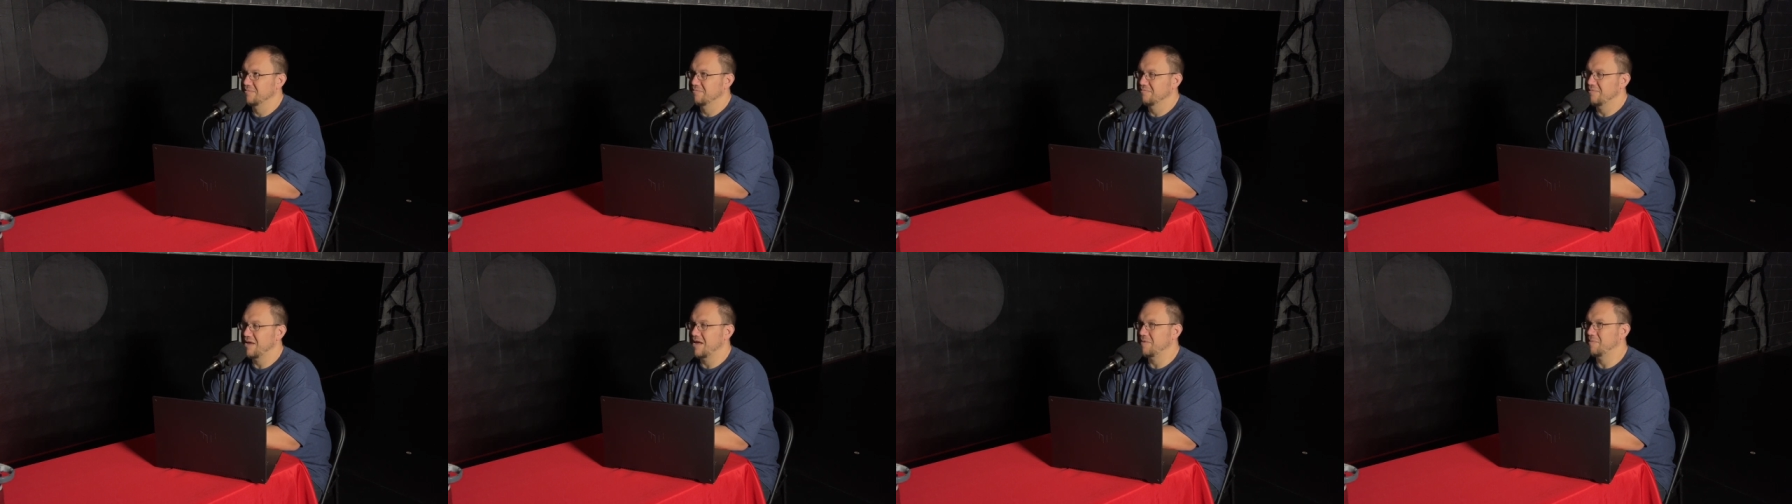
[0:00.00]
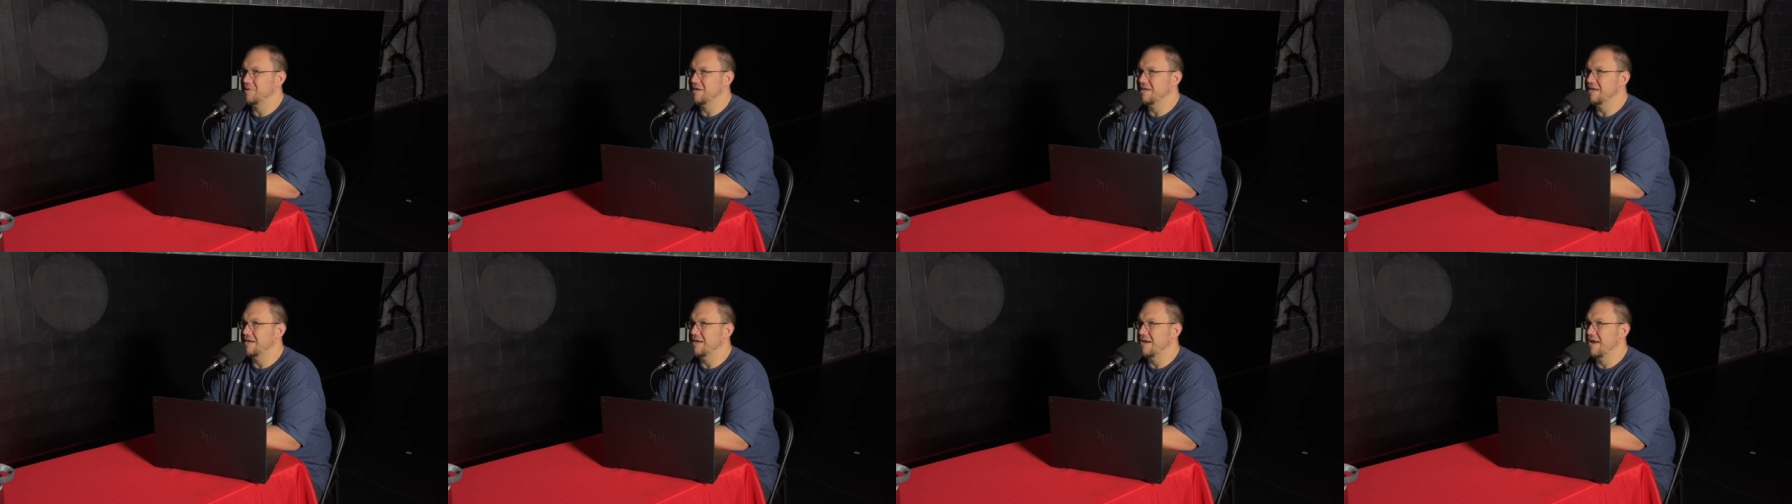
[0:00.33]

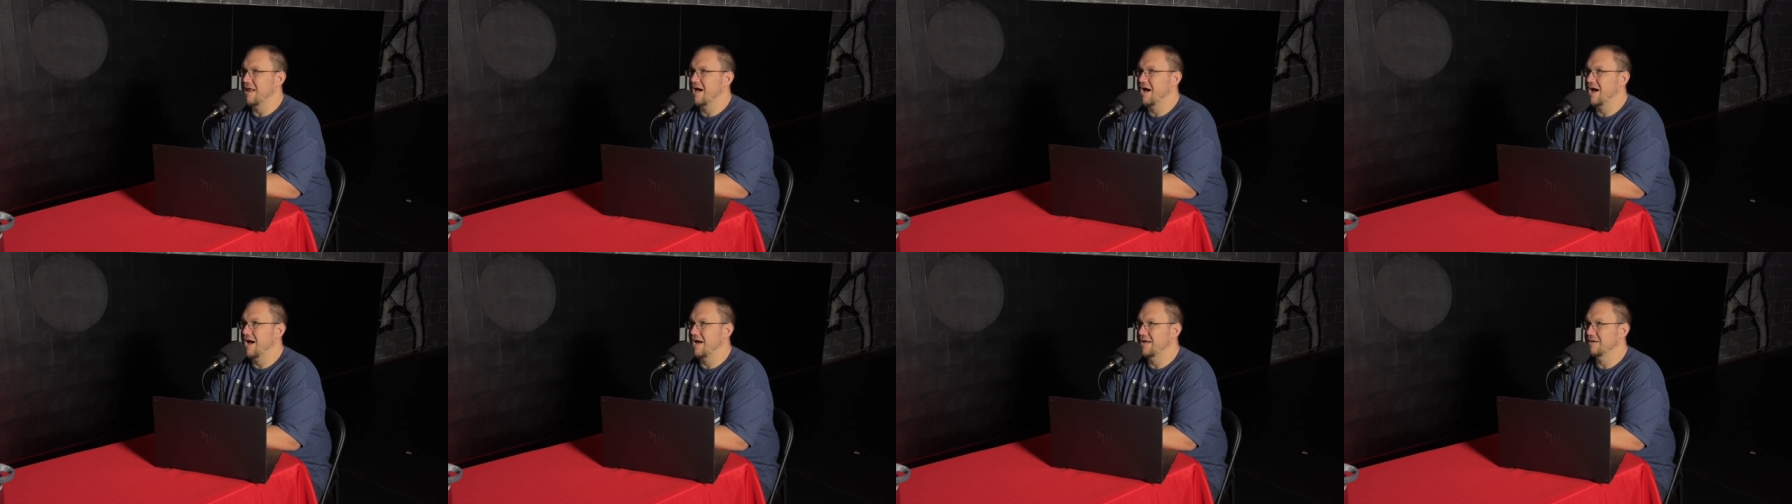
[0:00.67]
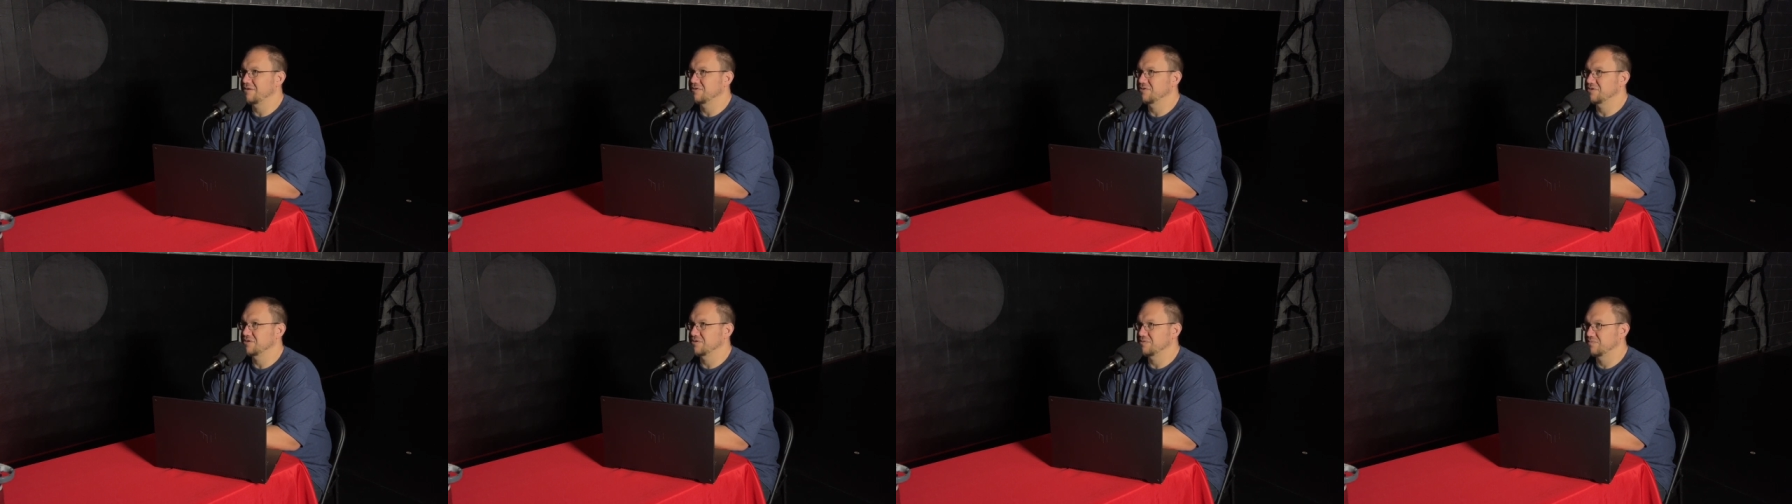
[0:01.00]
maybe
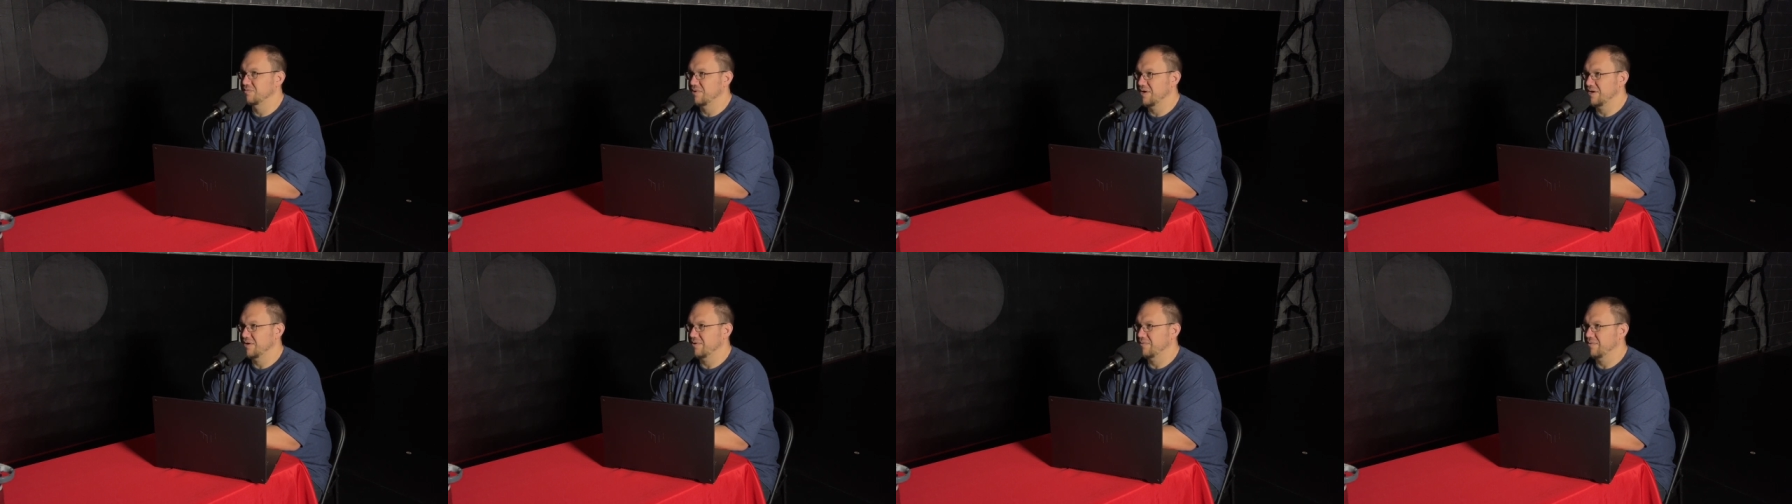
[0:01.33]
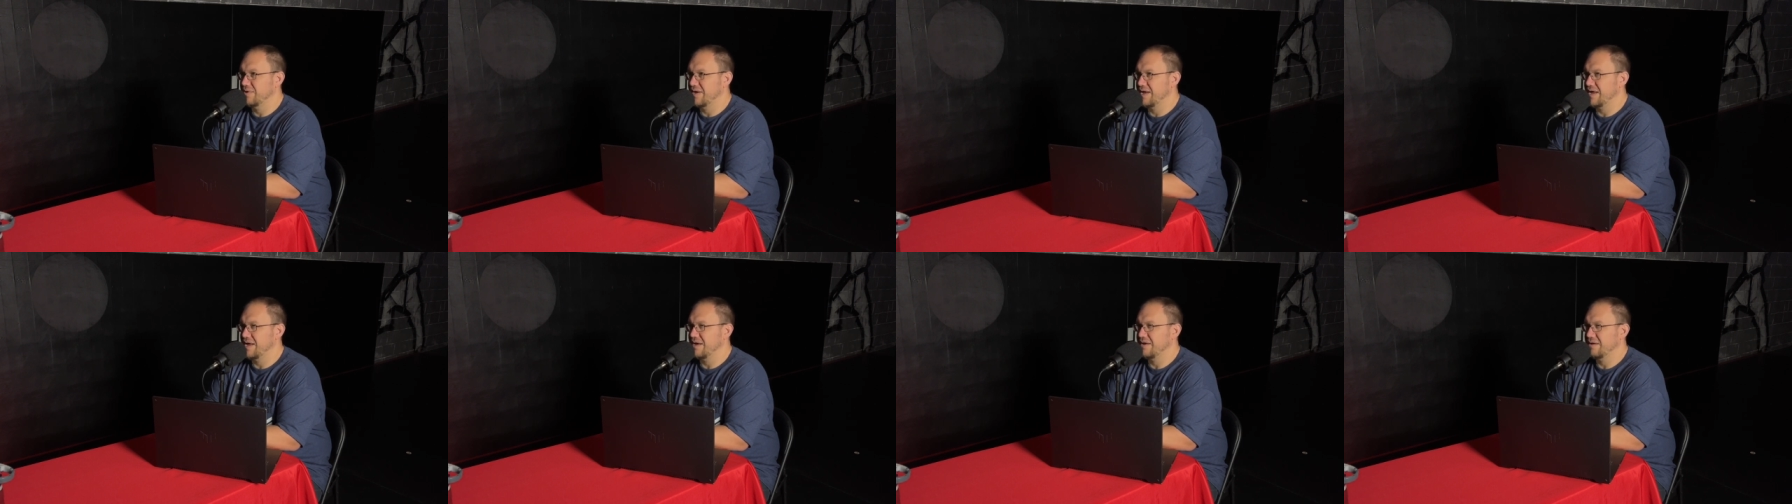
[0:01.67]
not just running
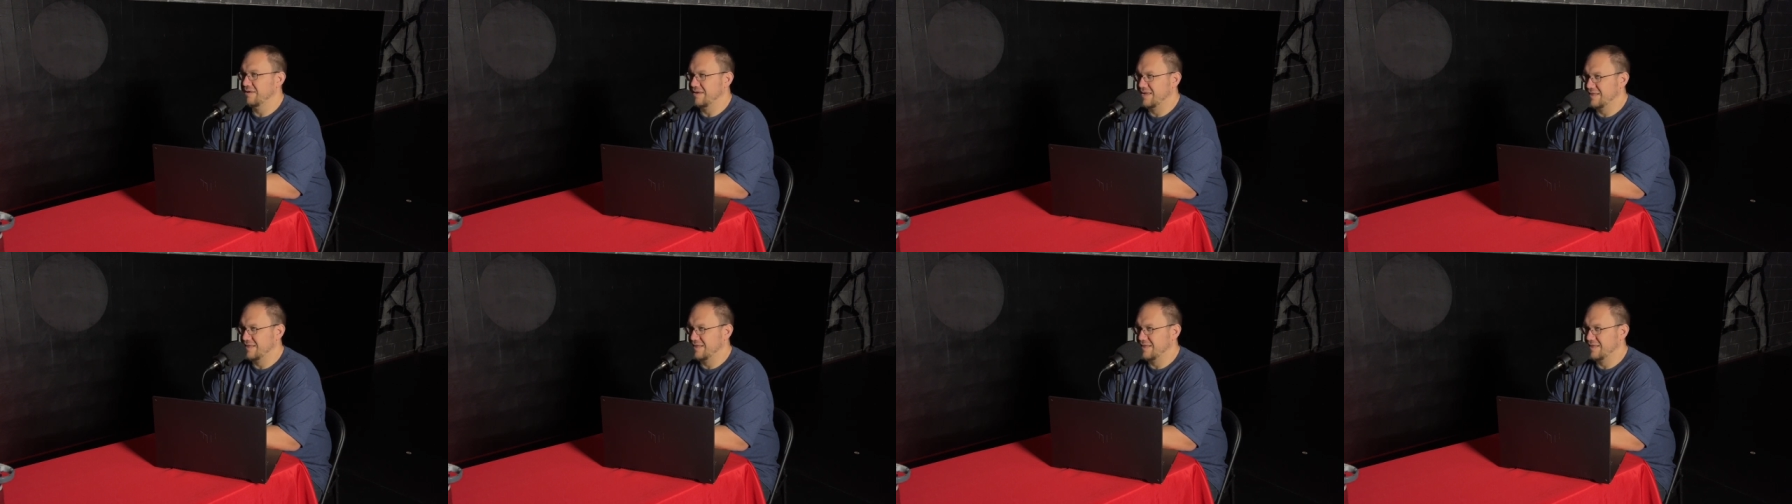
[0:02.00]
away